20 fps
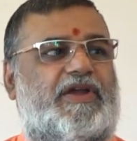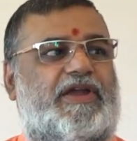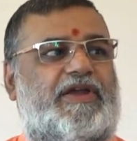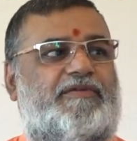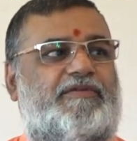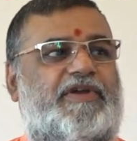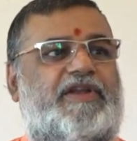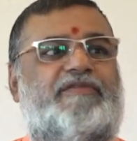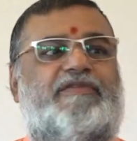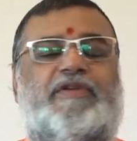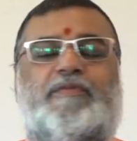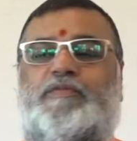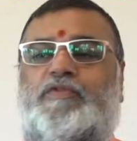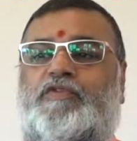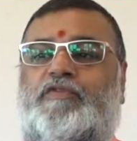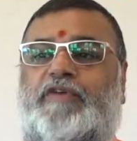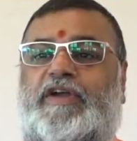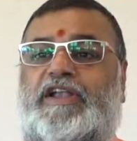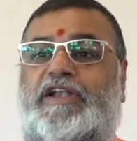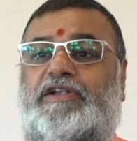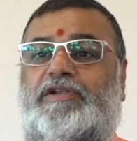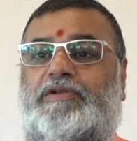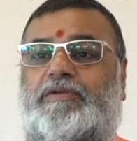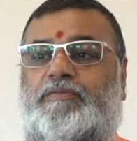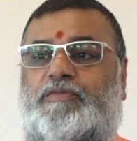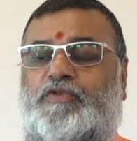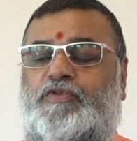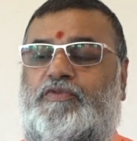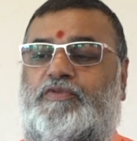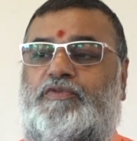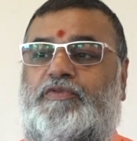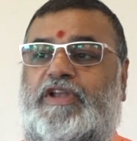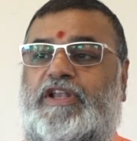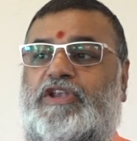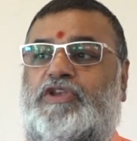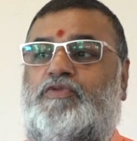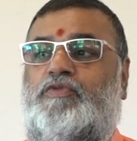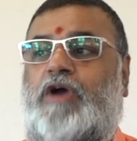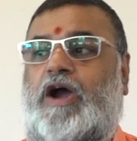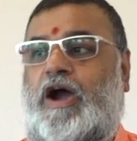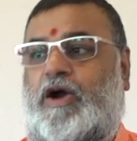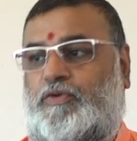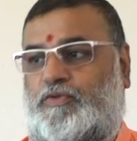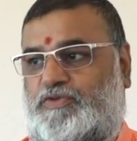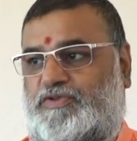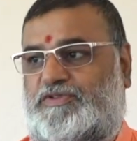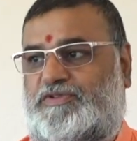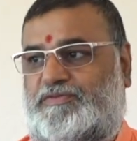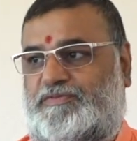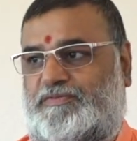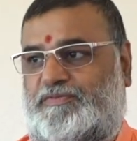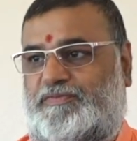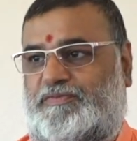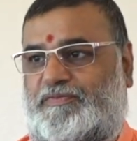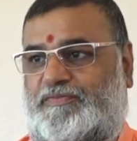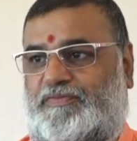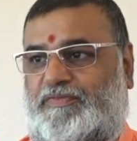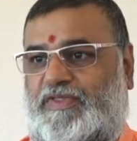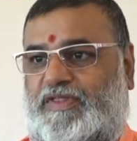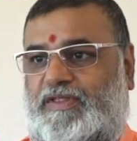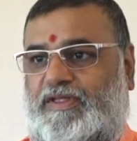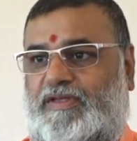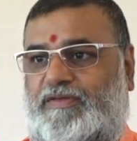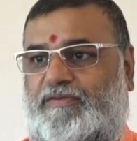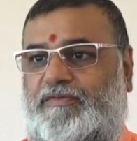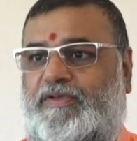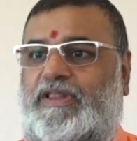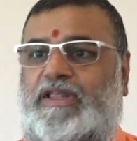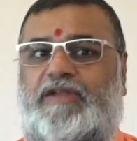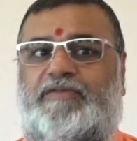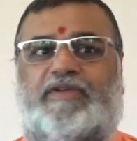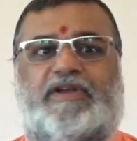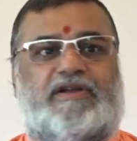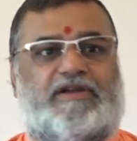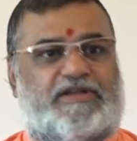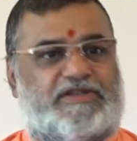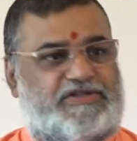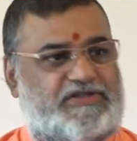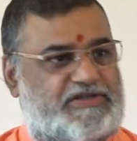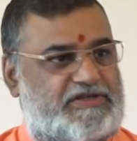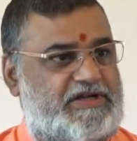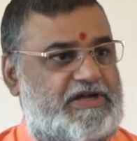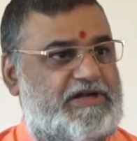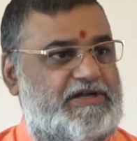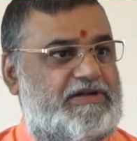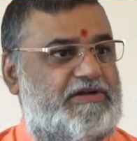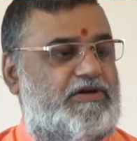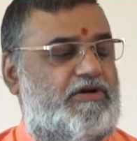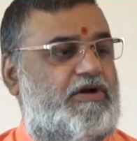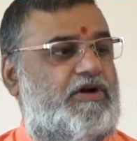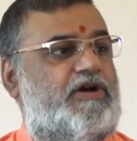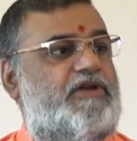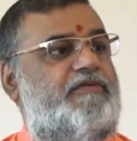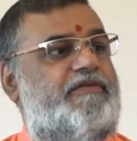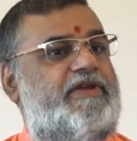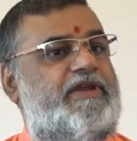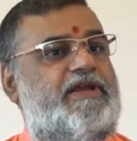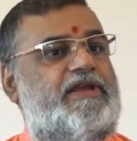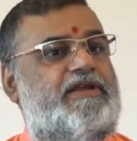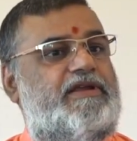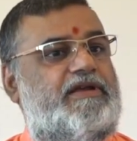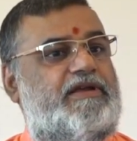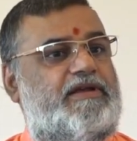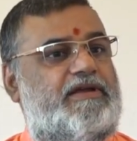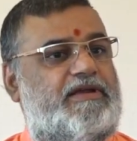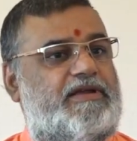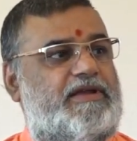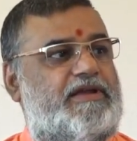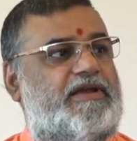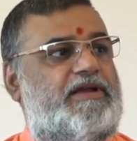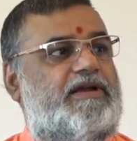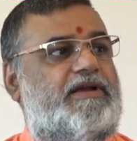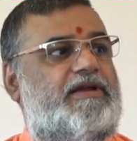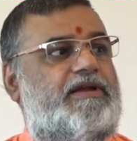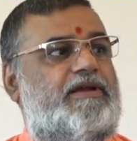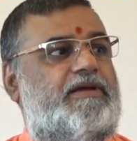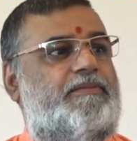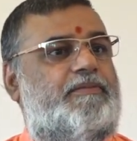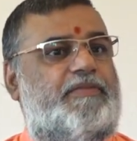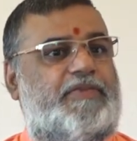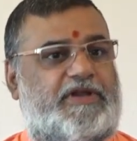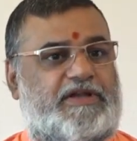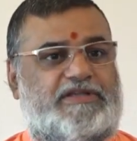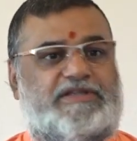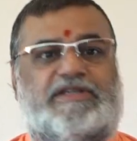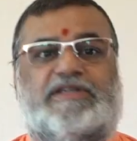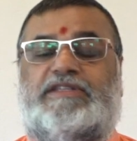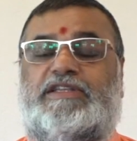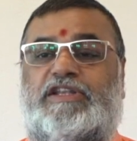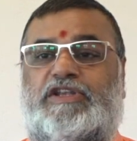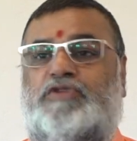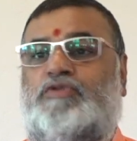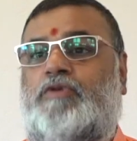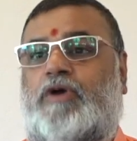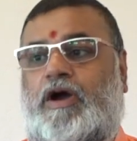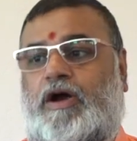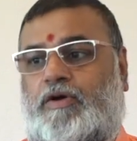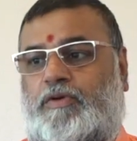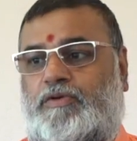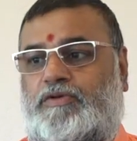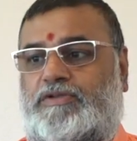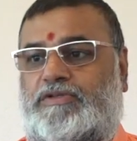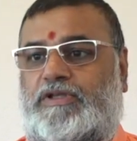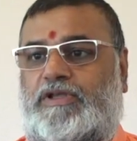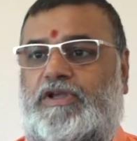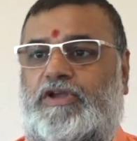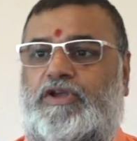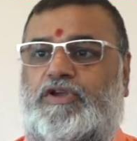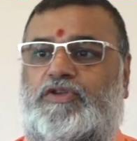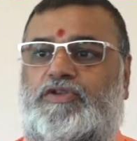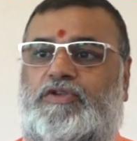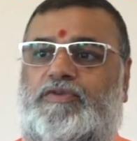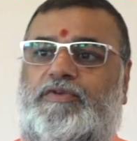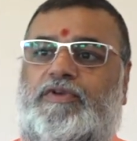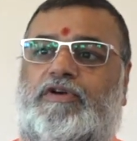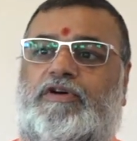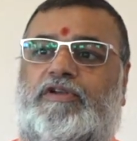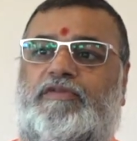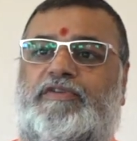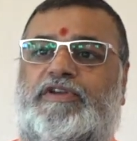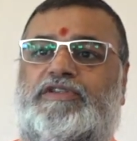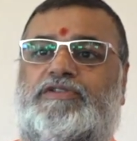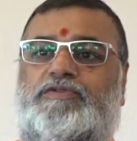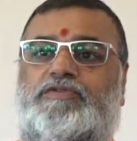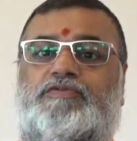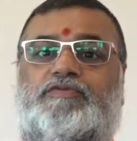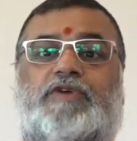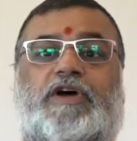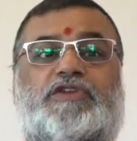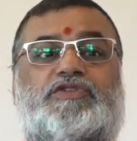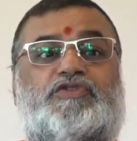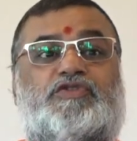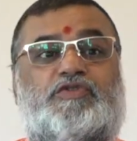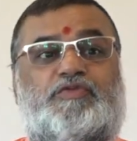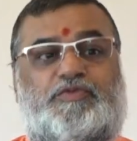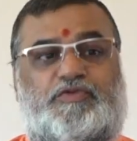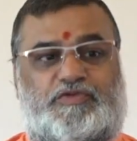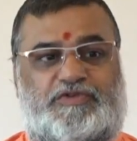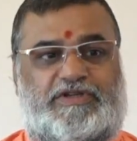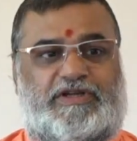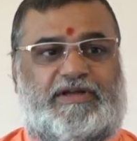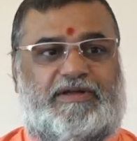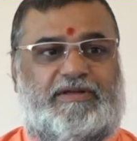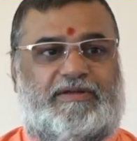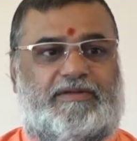when we move to a new house, whether we construct or we purchase a new house, so we always do Vastu Puja,